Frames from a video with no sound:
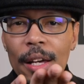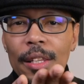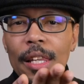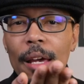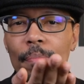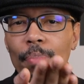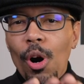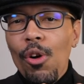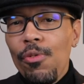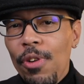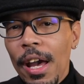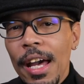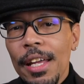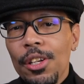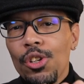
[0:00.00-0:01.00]
They both
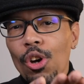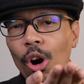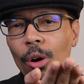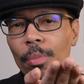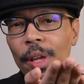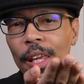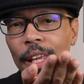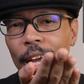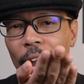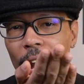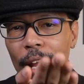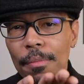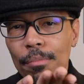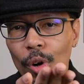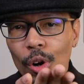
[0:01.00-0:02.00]
had Dolby
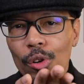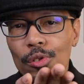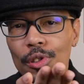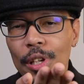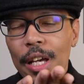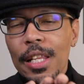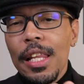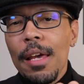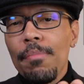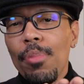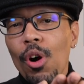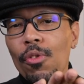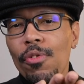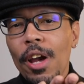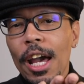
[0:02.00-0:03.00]
Atmos, and they
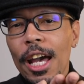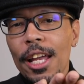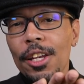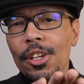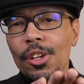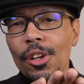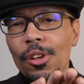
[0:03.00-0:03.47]
both had